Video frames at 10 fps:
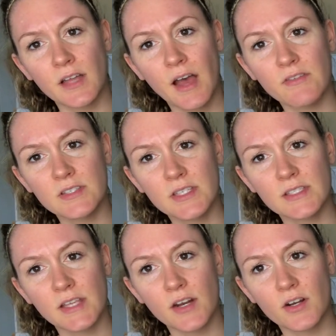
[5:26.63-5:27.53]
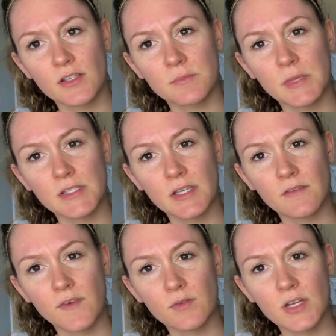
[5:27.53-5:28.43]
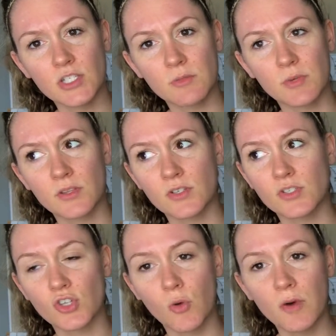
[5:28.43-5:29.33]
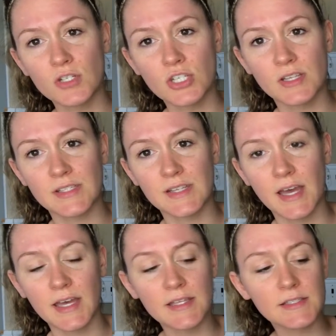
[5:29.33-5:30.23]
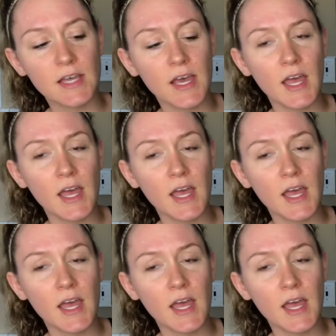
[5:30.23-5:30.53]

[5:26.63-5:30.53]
Obviously the center is missing foundation, but there's so much in the sides,